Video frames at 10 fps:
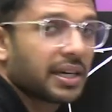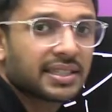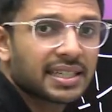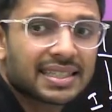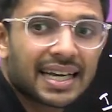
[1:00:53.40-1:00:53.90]
by
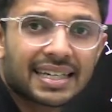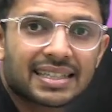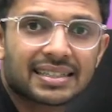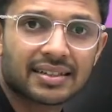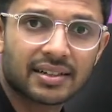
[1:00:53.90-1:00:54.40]
6,
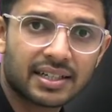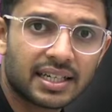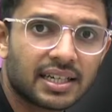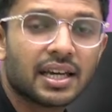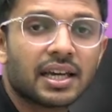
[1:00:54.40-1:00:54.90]
that is
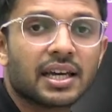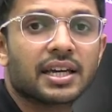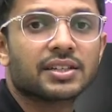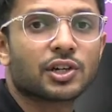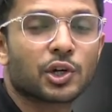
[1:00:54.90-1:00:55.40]
30,
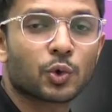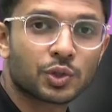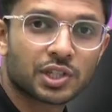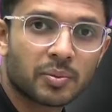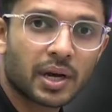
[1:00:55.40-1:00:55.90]
is
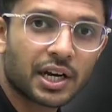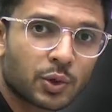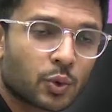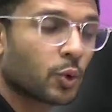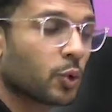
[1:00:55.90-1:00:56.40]
root 3 by 2.